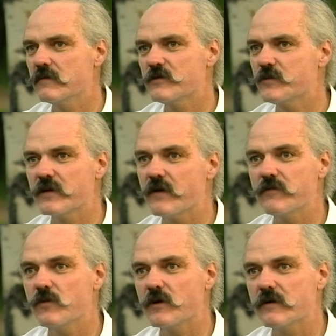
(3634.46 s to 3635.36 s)
it's really
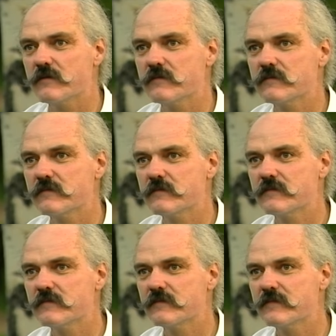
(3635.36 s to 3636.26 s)
everywhere,
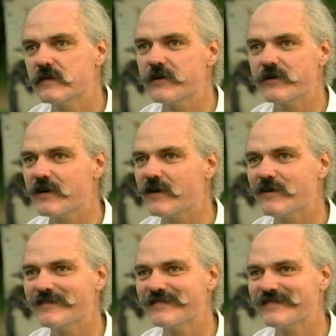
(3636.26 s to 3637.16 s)
here
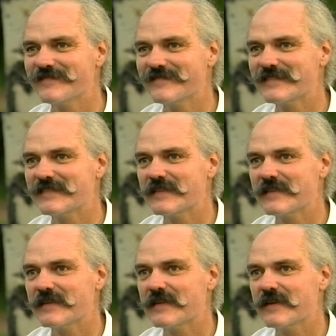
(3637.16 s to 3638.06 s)
now,
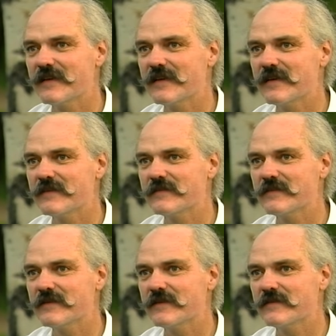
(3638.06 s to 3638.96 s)

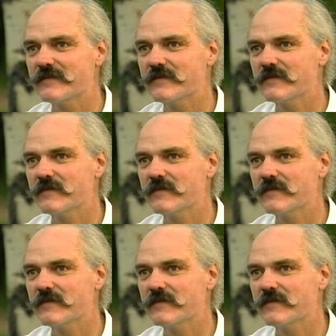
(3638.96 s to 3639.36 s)
and